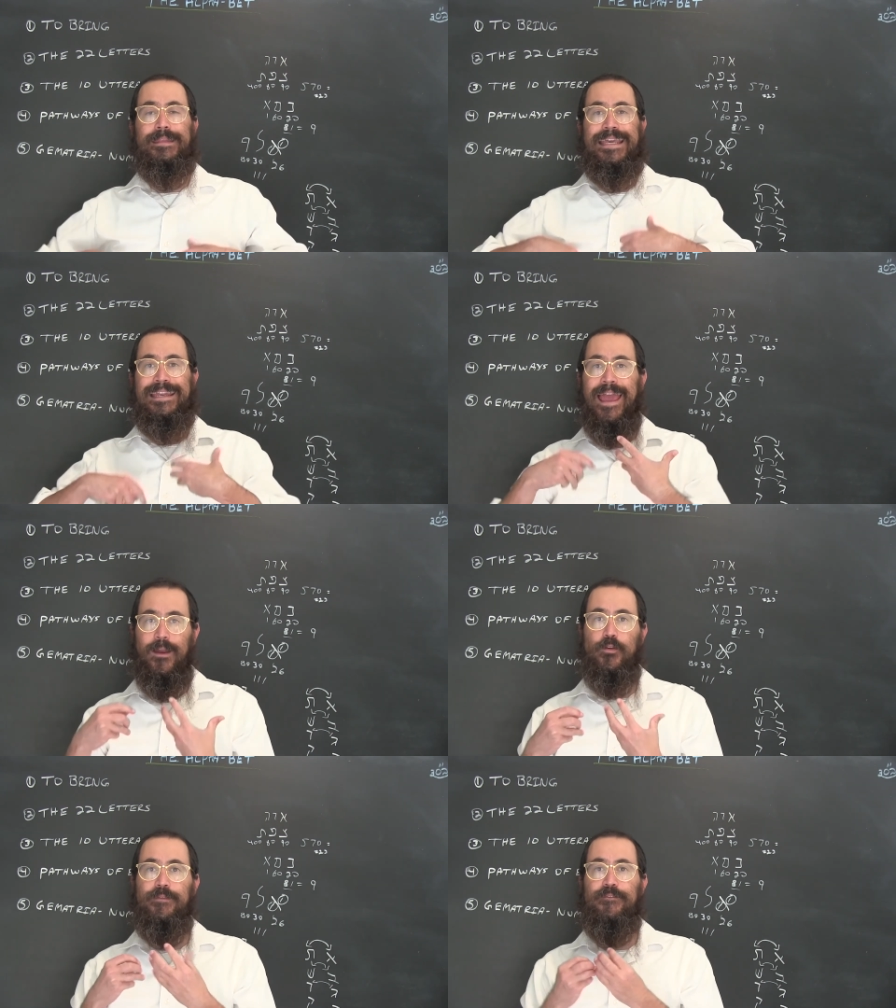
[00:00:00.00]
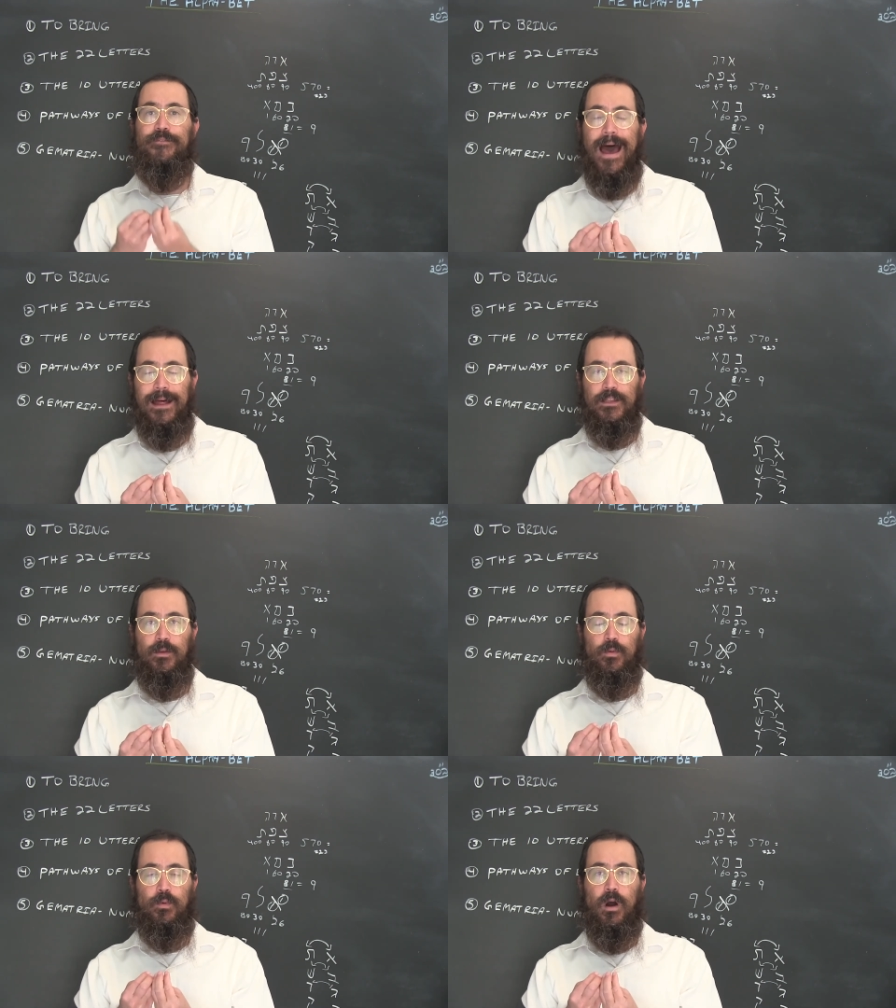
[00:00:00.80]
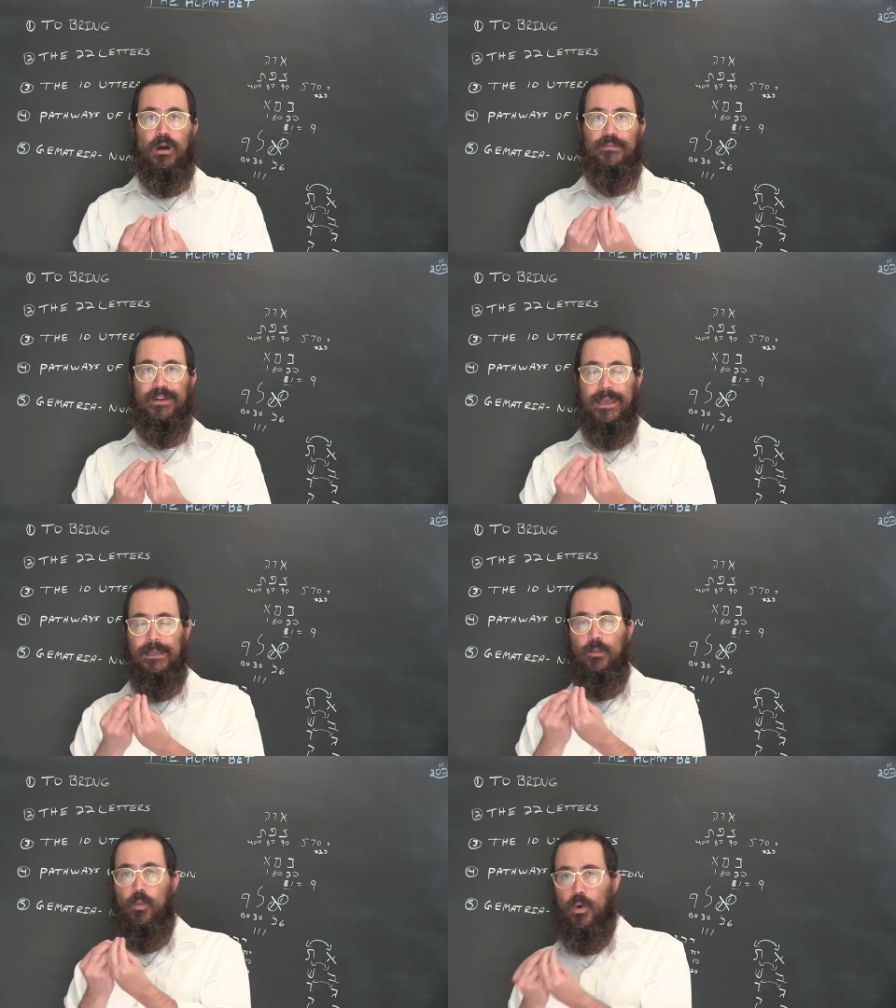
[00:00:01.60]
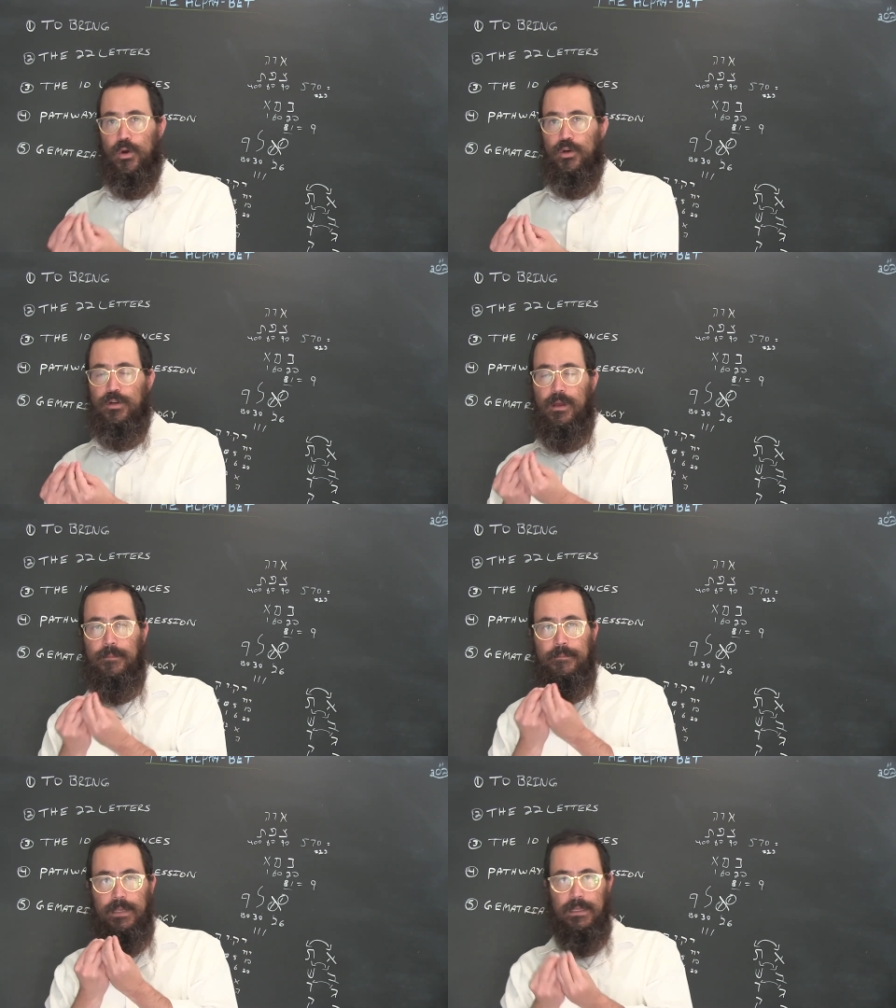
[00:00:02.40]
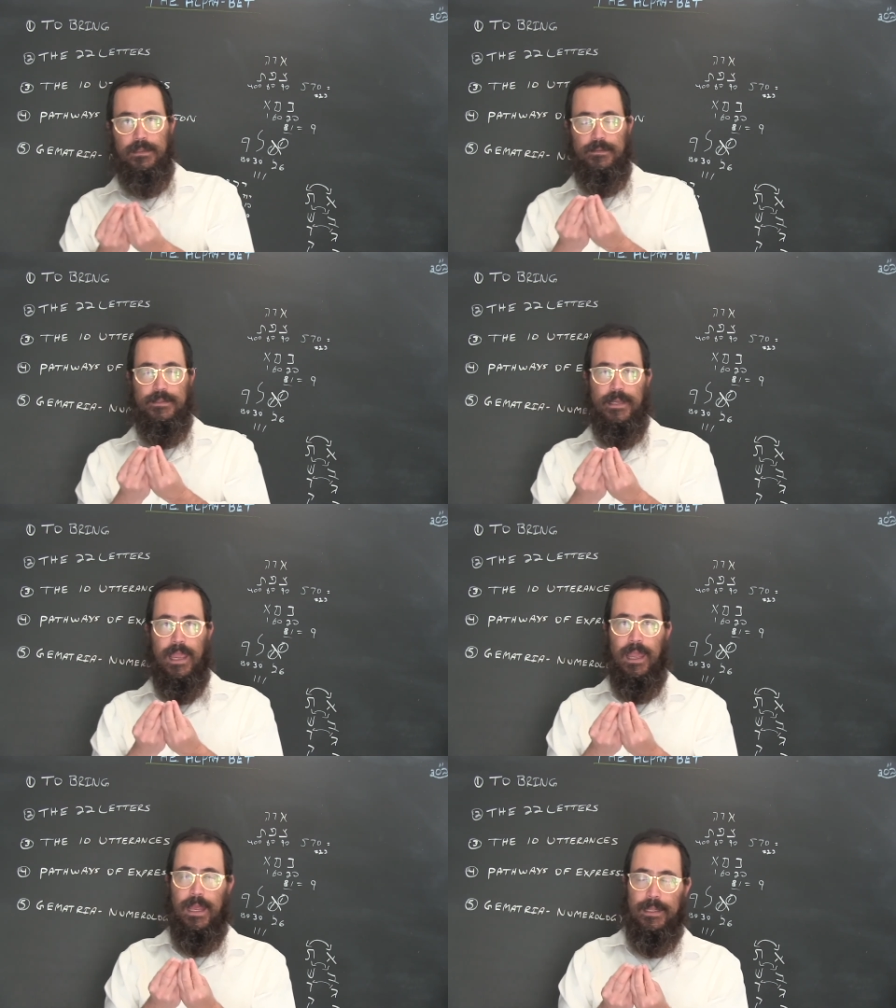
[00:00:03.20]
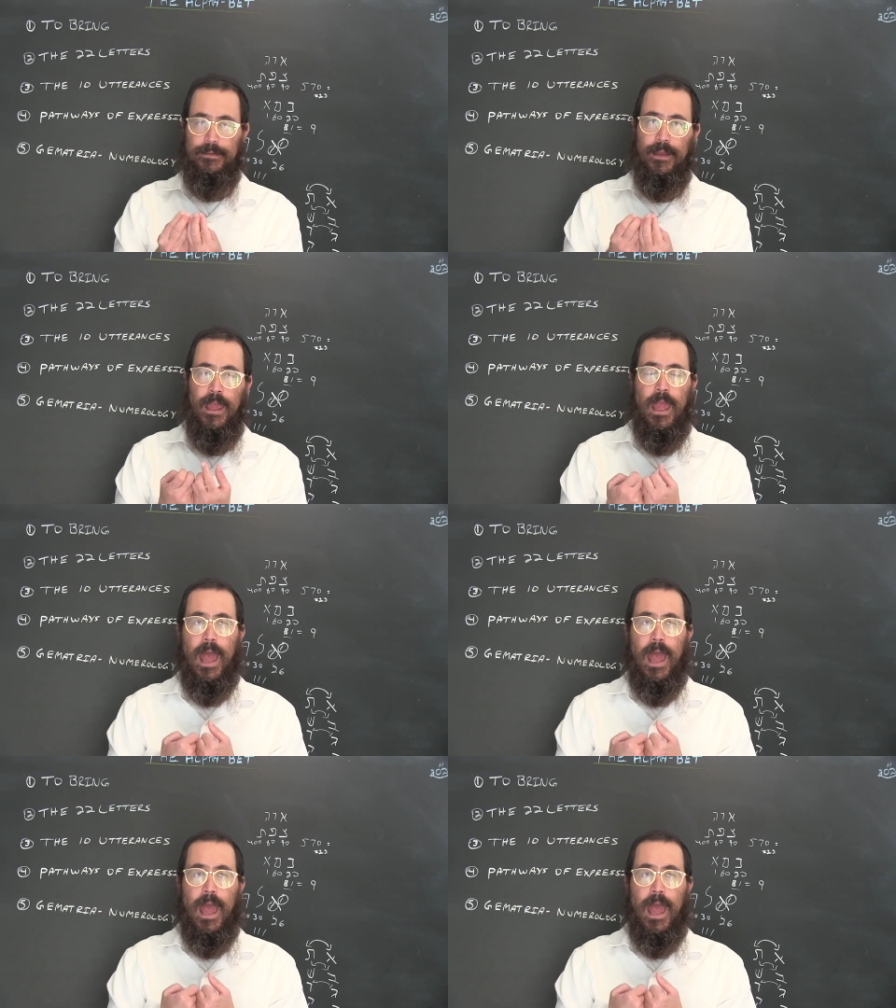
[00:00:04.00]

the inherent value of a word means and